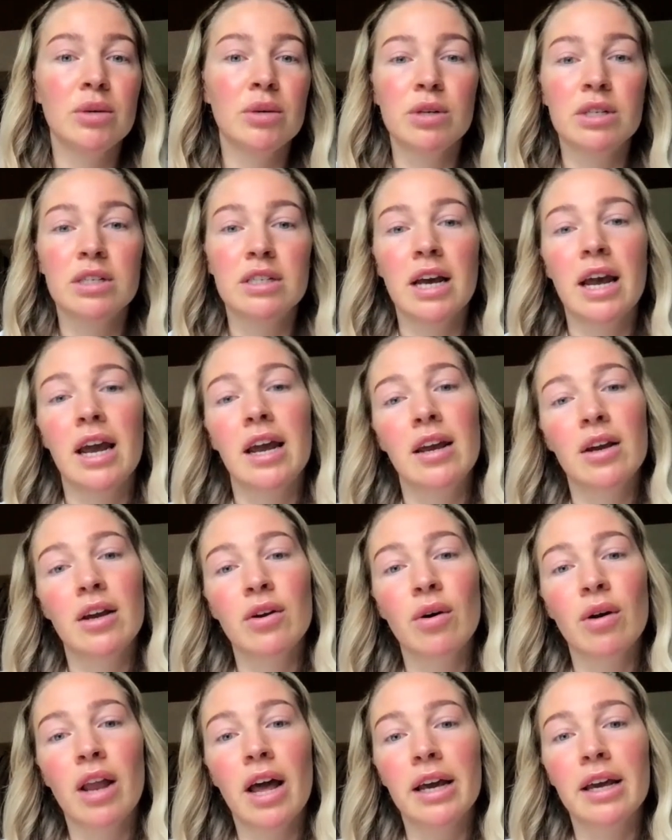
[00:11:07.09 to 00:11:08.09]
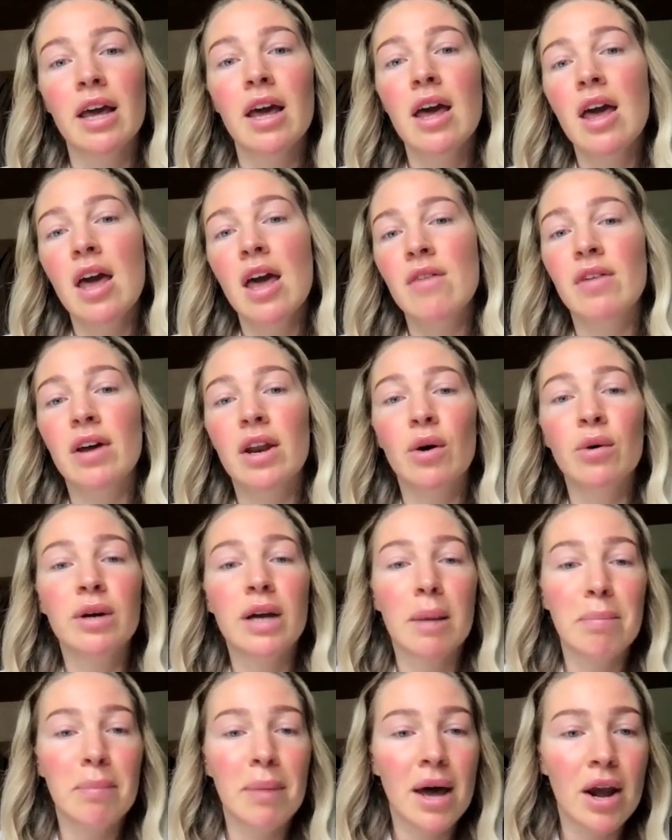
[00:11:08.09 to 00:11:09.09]
She was saying, you know, like if I don't
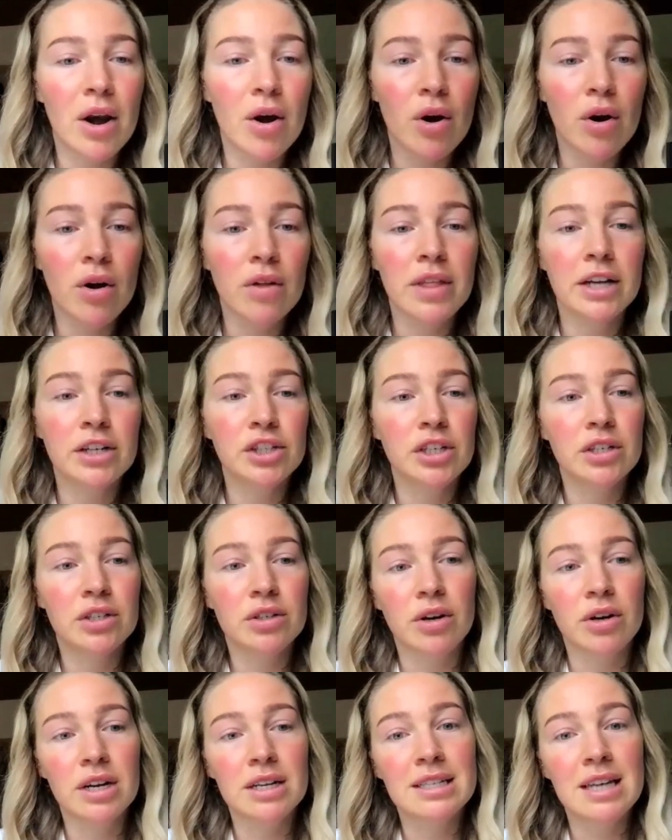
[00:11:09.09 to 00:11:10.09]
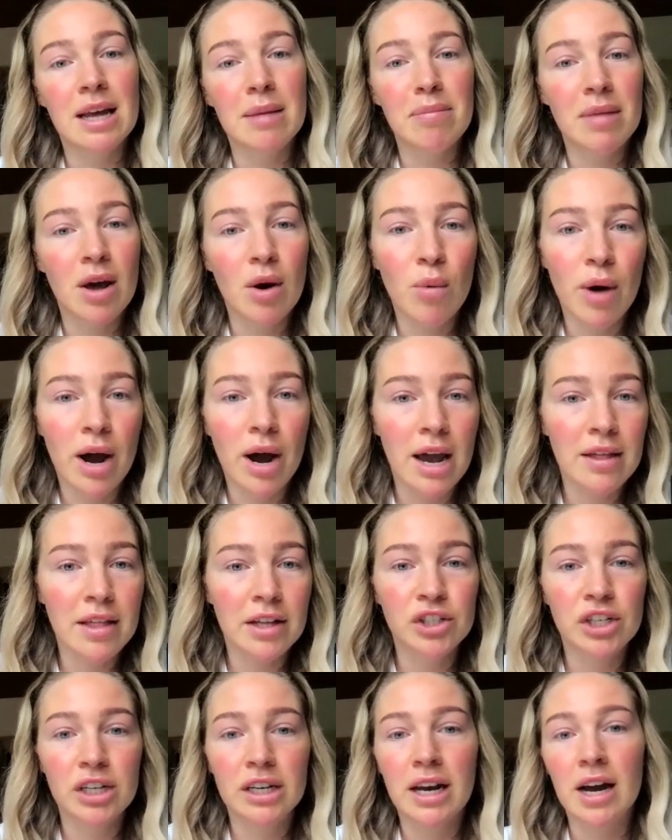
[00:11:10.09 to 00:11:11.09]
get better, that she's going to send me away,
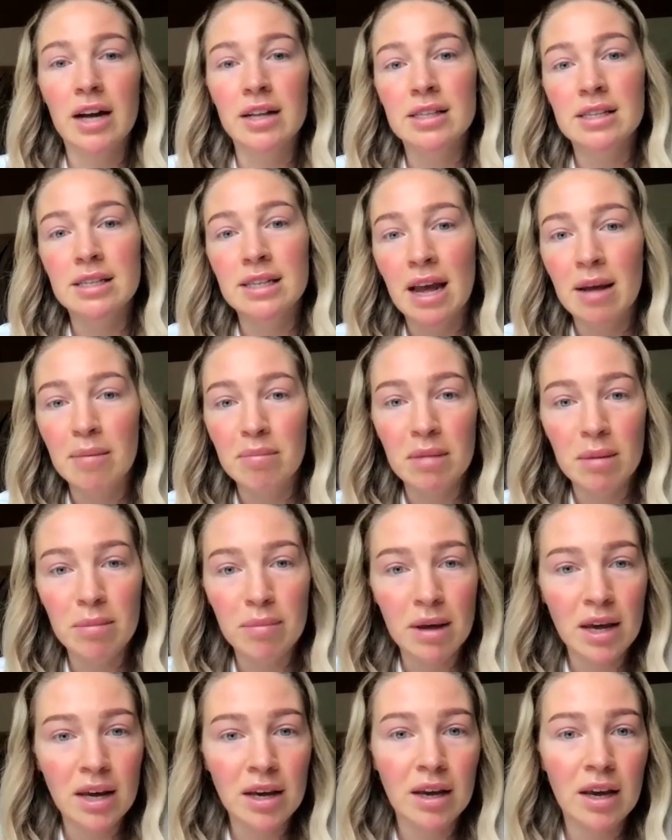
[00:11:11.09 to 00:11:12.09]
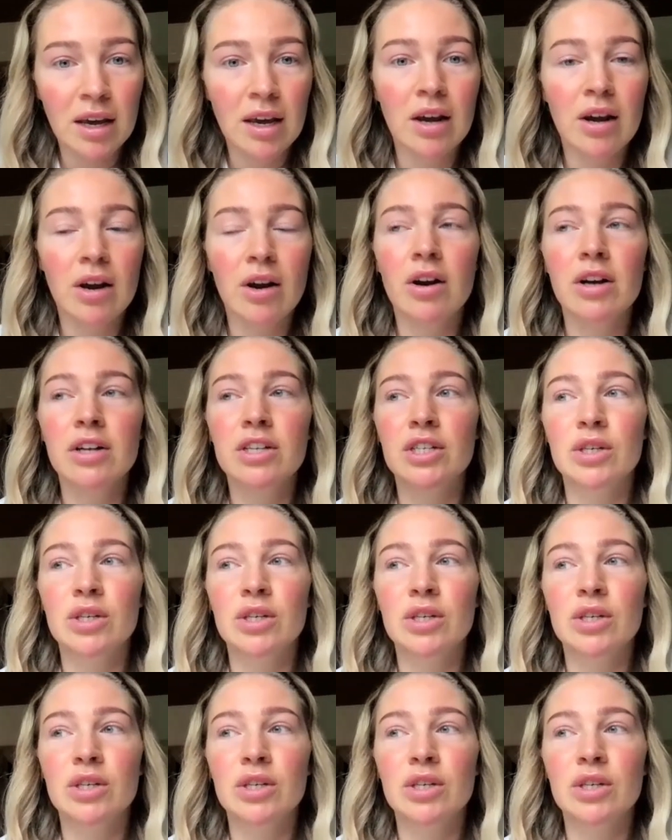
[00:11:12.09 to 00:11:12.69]
that she can't stand me being here.